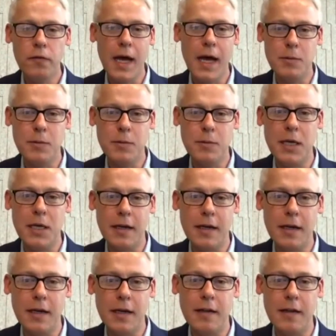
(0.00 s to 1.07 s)
All of that
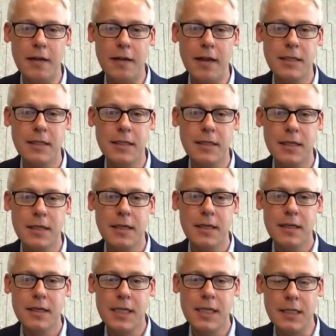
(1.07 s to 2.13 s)
has been created in the
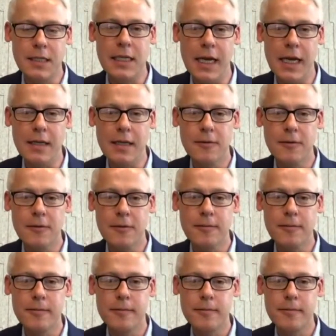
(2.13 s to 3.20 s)
last 60
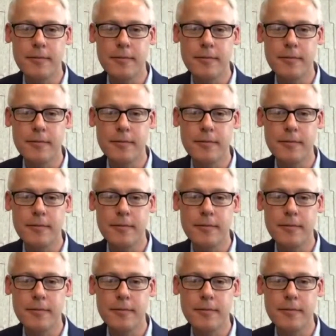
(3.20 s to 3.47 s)
days.